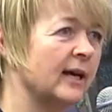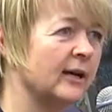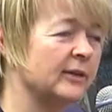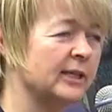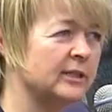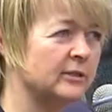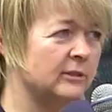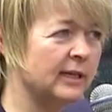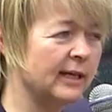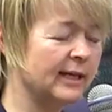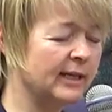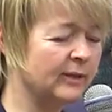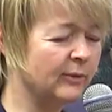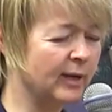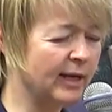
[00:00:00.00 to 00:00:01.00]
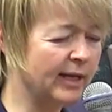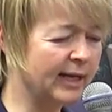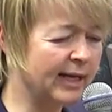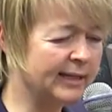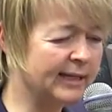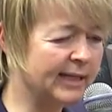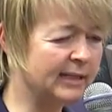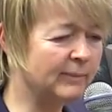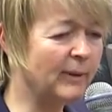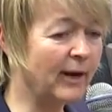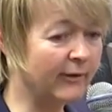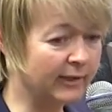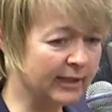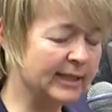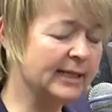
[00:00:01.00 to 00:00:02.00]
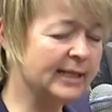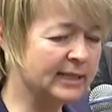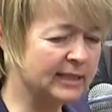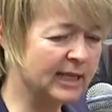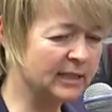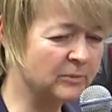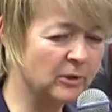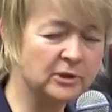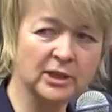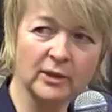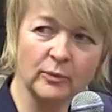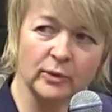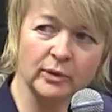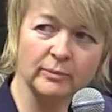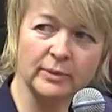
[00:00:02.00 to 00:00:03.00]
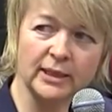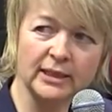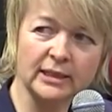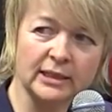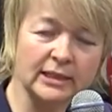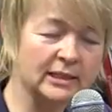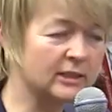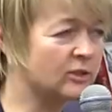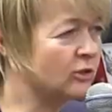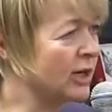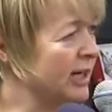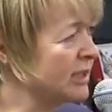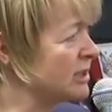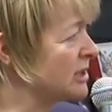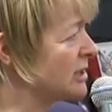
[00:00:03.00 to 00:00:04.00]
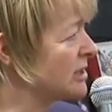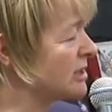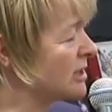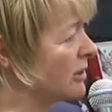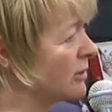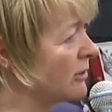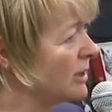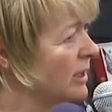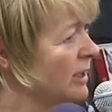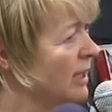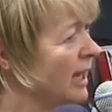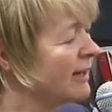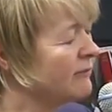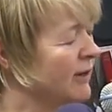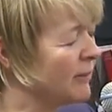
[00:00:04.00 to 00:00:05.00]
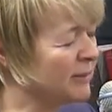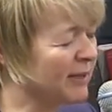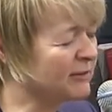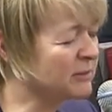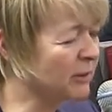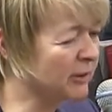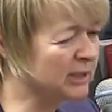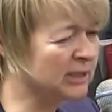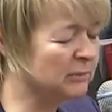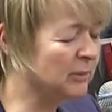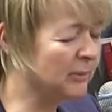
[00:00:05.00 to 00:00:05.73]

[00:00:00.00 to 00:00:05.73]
how they do that. Anyway, and then apparently his next project will be The Little Stranger. So I, I mean, I've spoken to